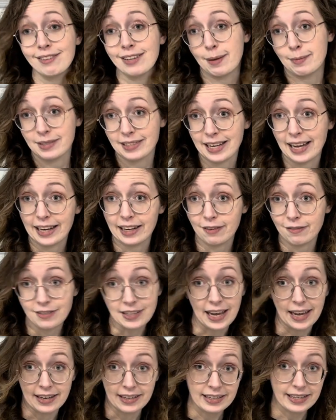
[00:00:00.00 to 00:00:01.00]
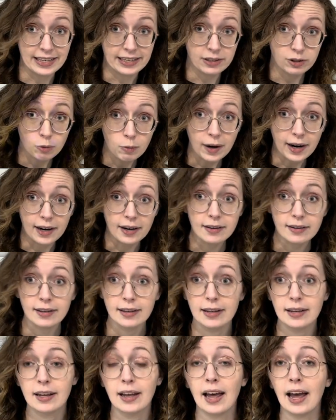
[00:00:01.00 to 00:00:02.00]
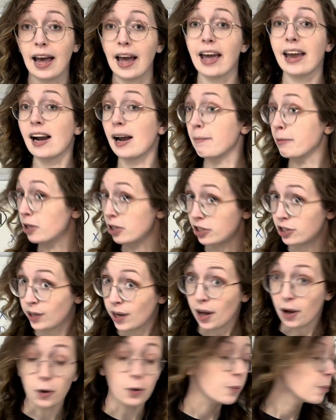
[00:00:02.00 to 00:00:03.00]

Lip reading: times negative 10t squared, and I'm good to go.